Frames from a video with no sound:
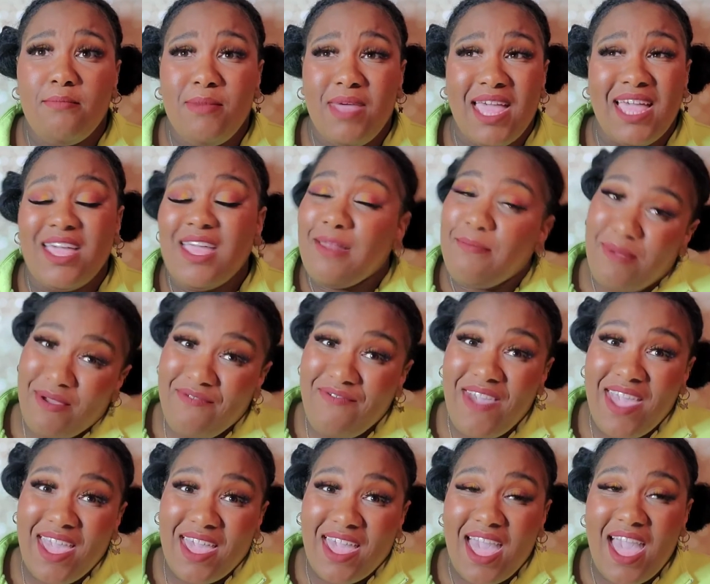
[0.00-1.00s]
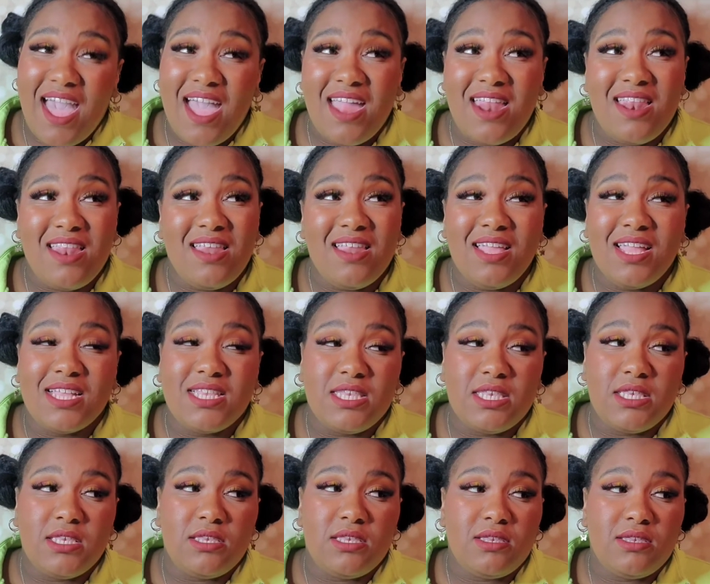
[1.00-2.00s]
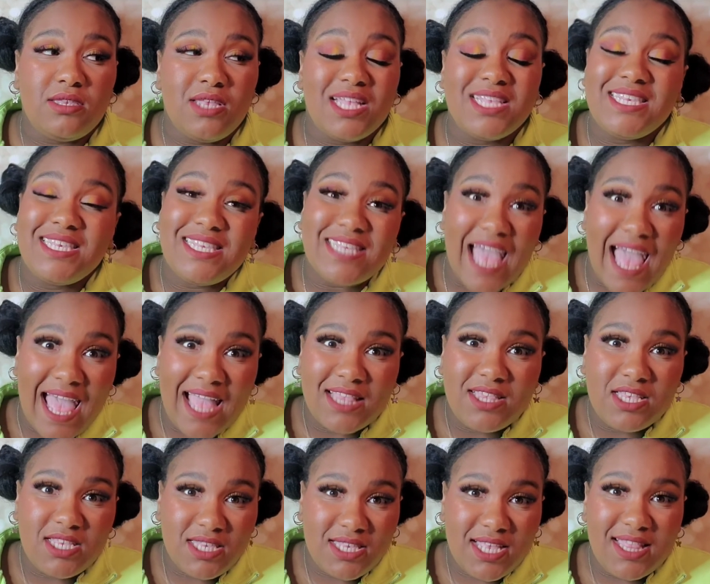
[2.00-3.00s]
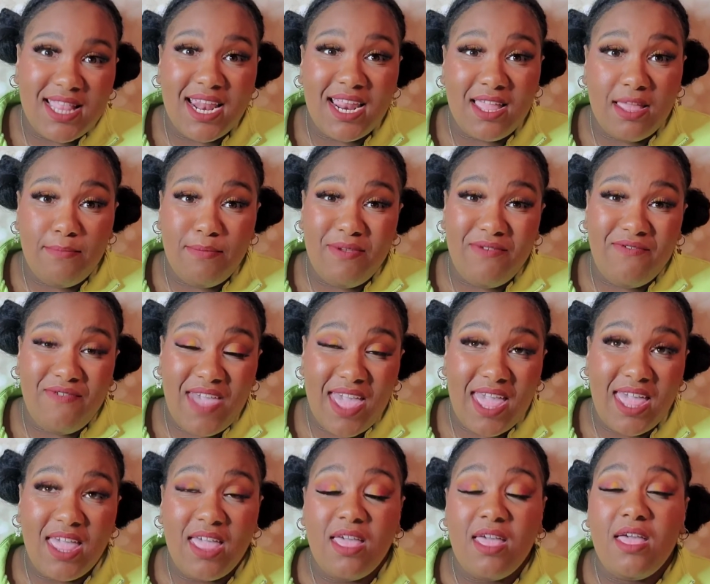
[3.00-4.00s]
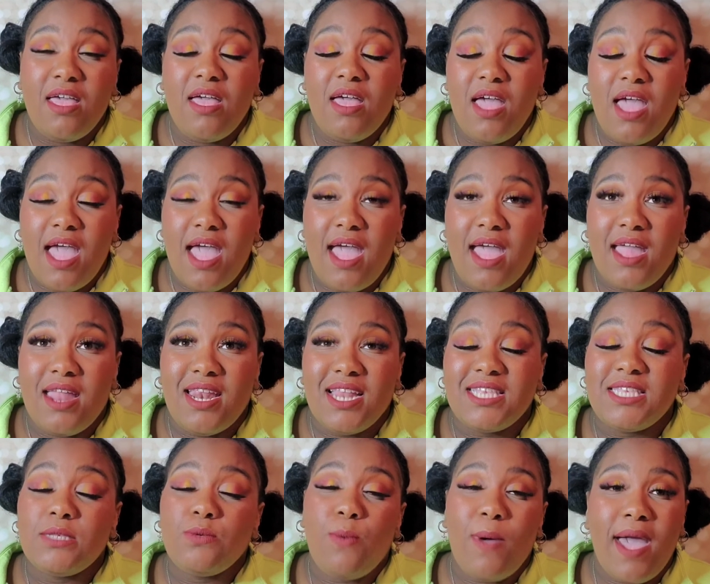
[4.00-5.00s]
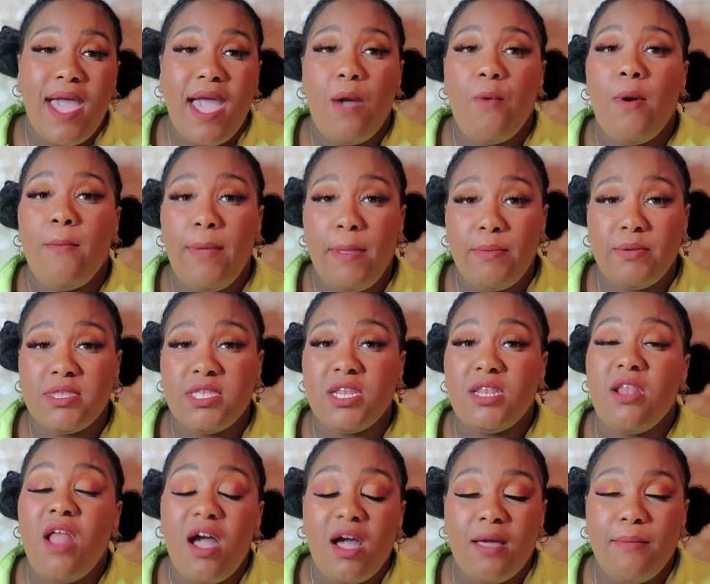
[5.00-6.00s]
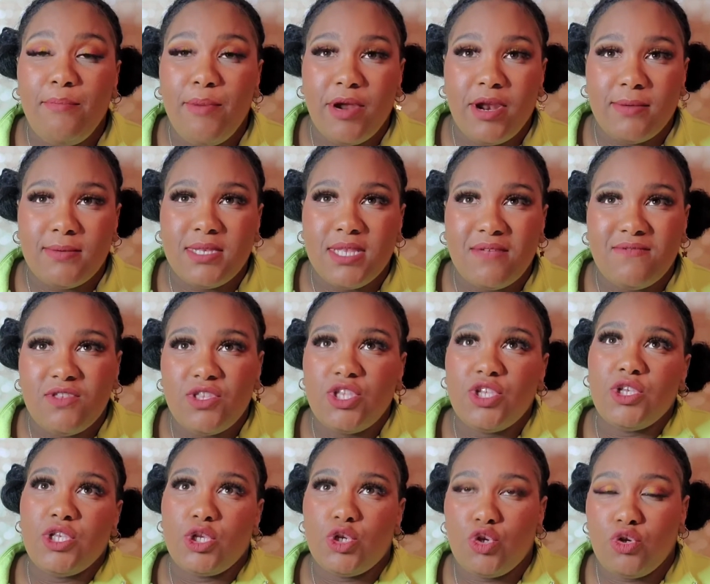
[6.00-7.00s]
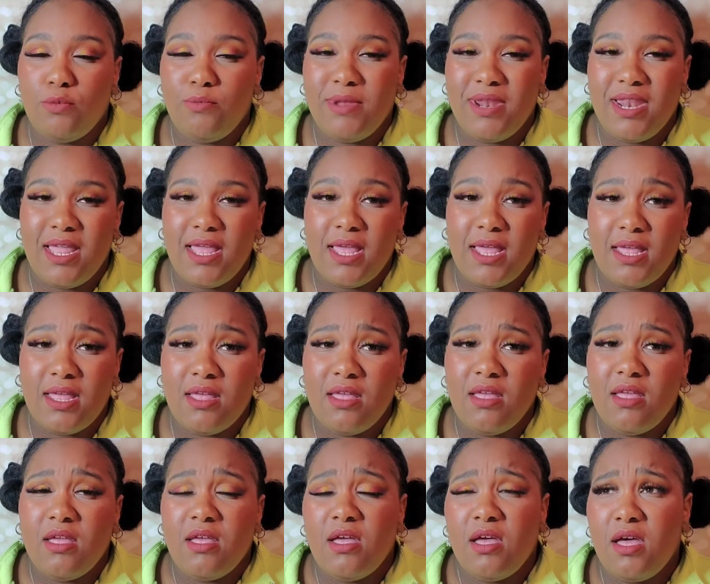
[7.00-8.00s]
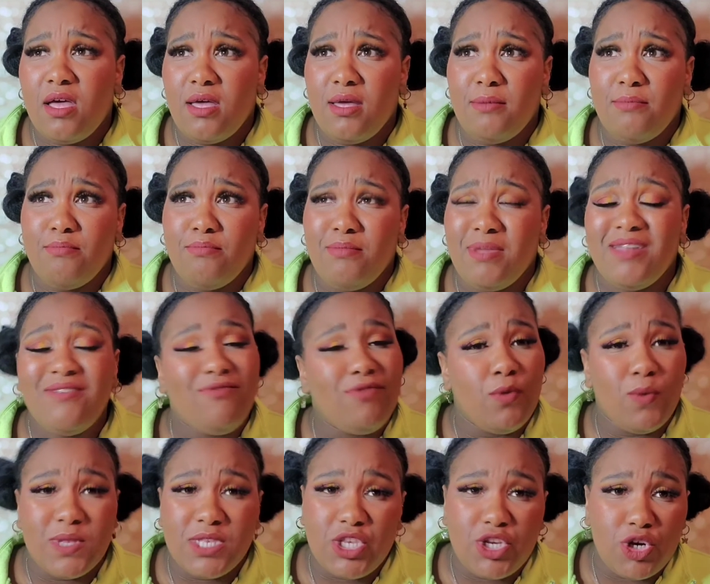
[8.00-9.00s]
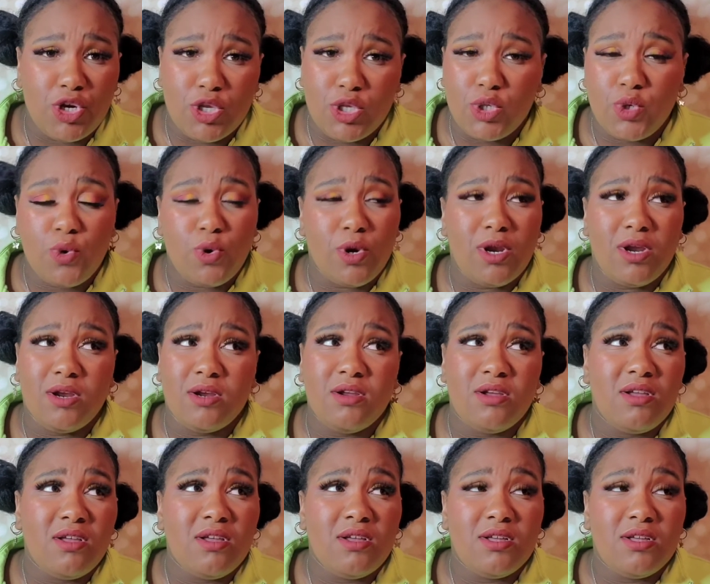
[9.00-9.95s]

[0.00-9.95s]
it can be fake, and it's sad to say that it can be fake. And this is why I want people to not compare themselves to social media influencers or